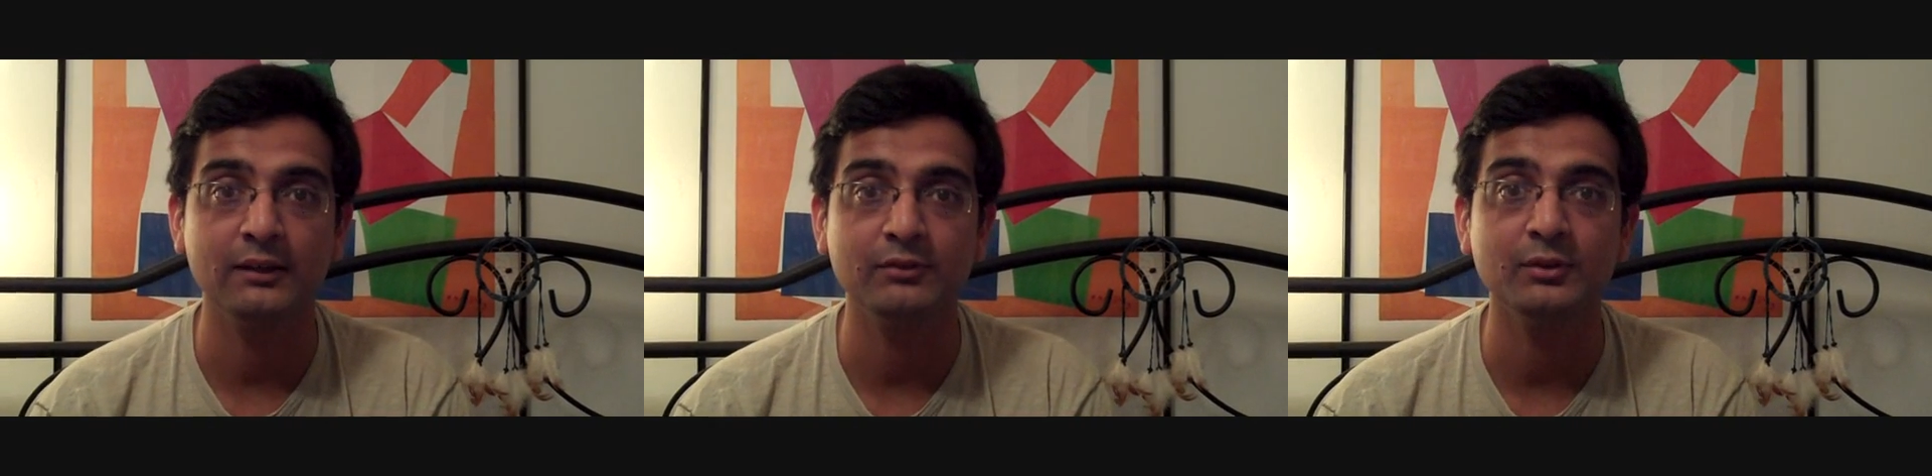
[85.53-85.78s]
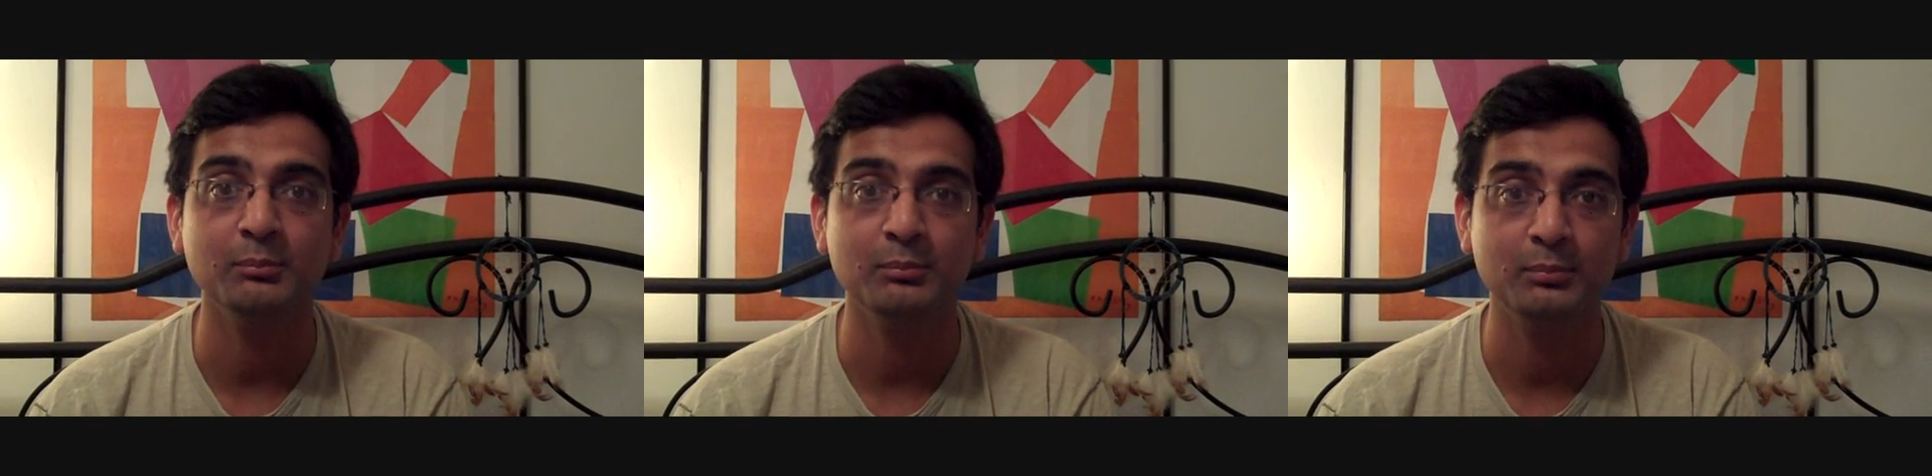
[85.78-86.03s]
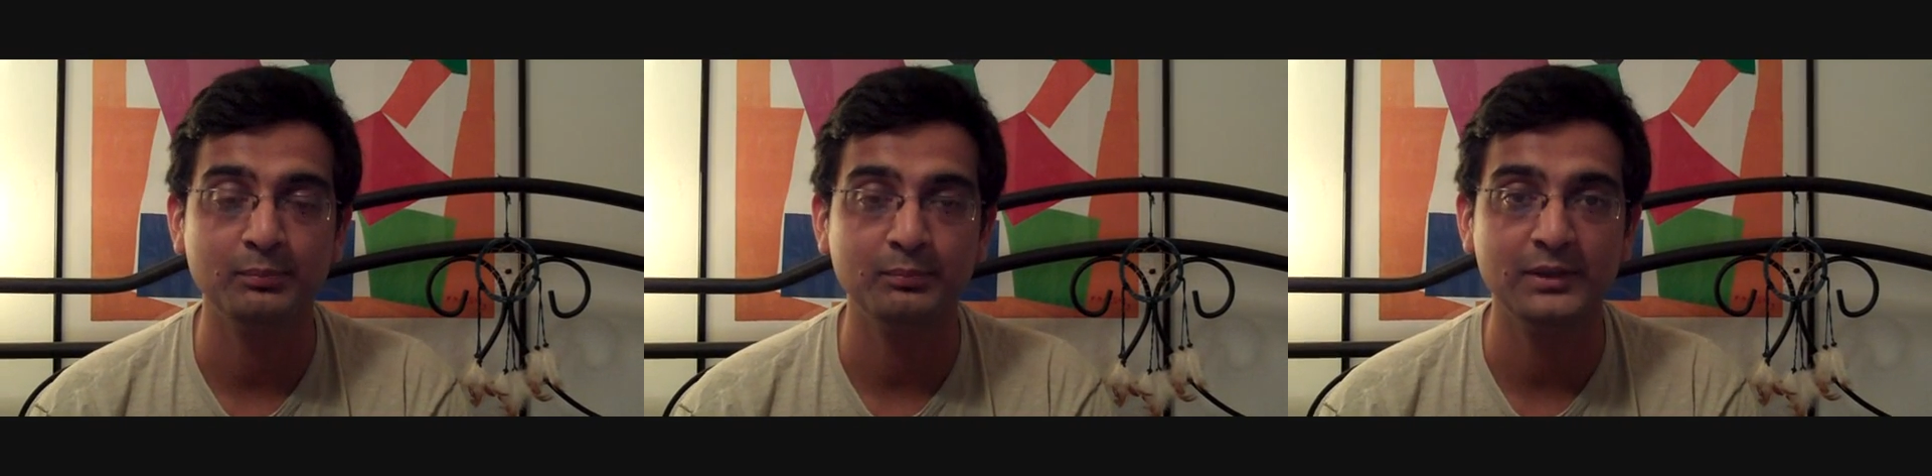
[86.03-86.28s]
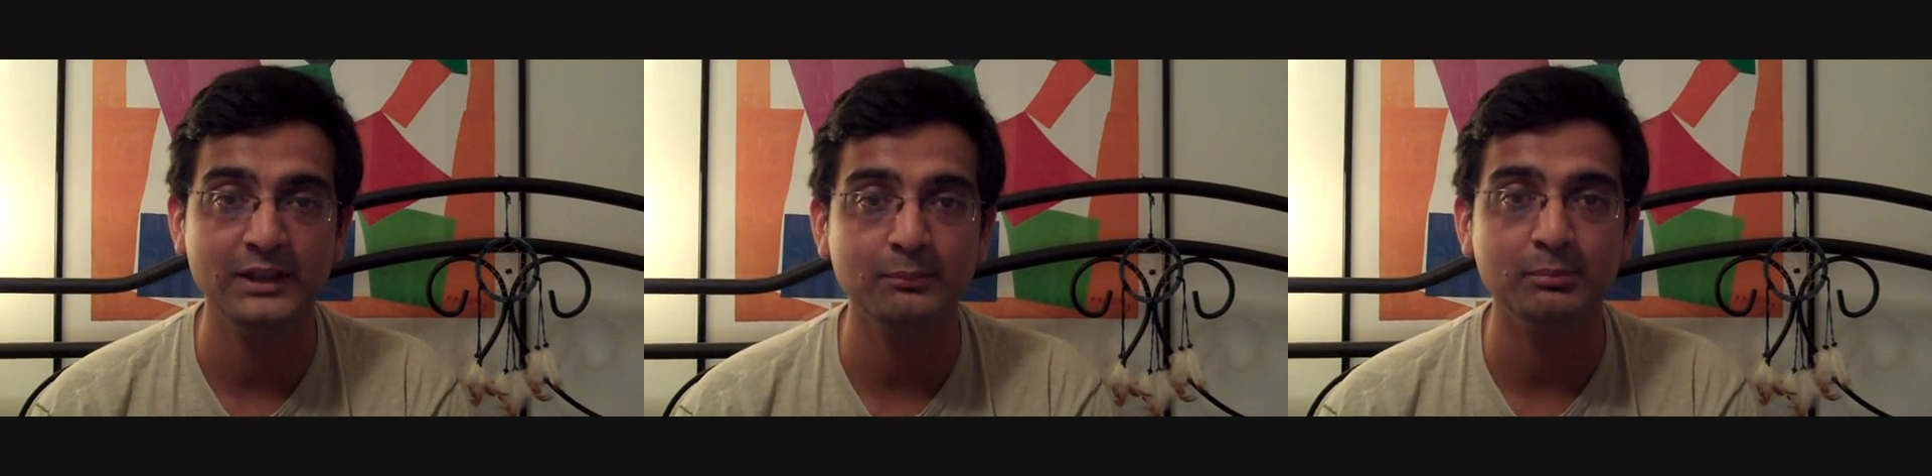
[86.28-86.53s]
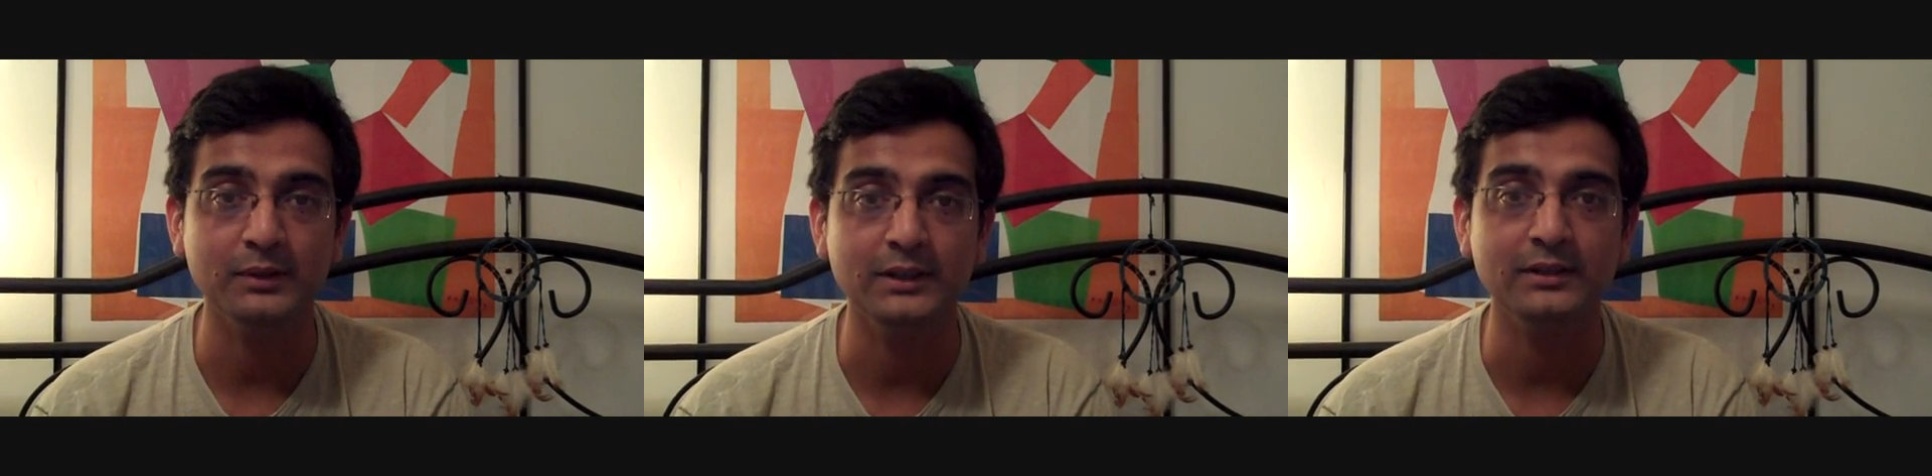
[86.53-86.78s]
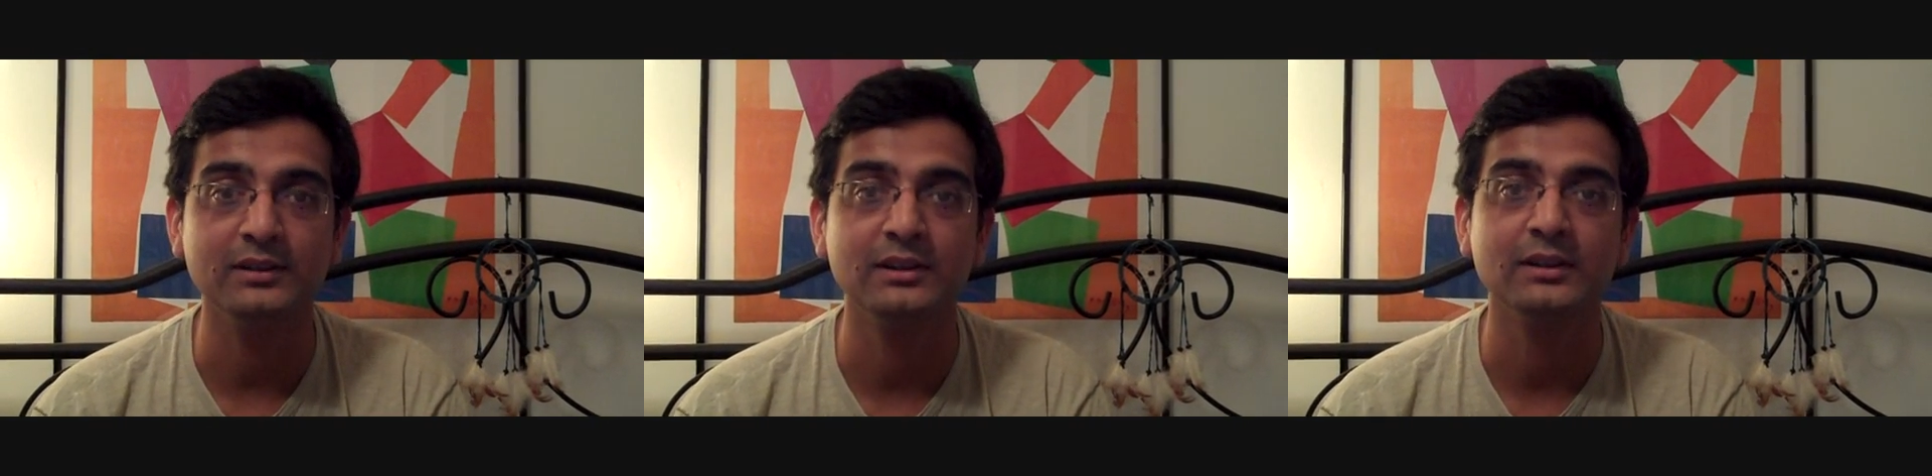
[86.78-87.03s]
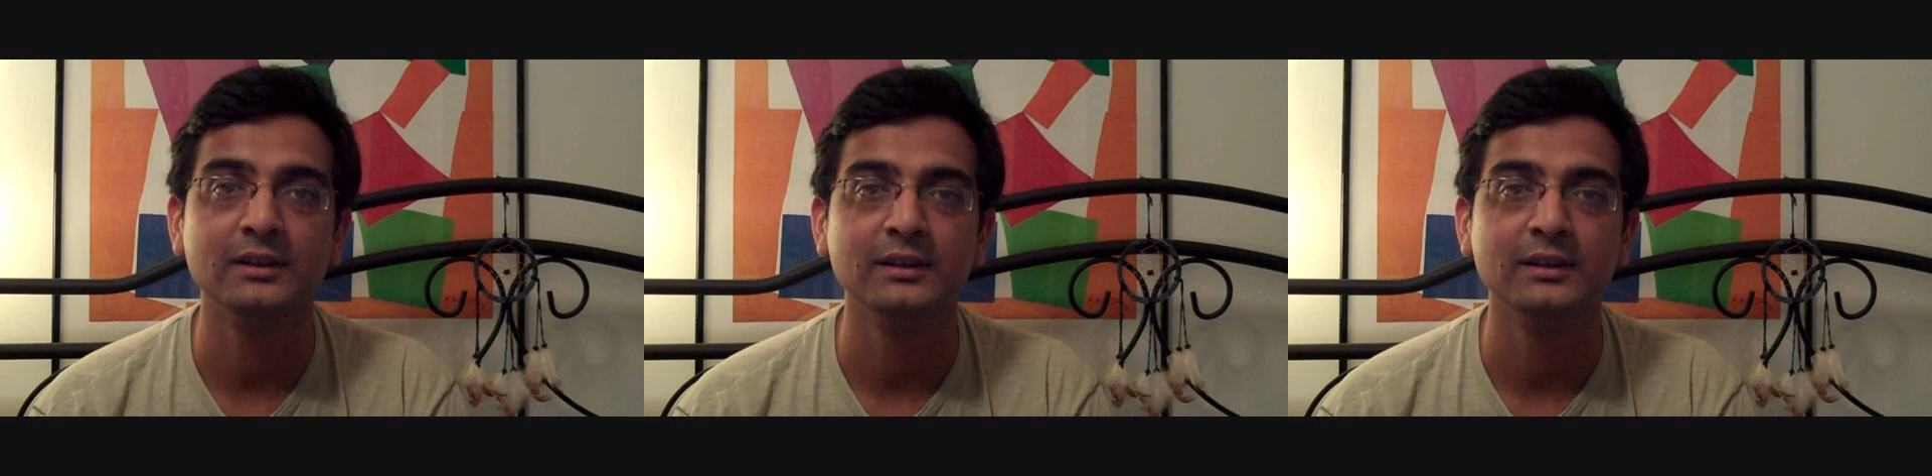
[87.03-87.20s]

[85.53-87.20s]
have some tea please?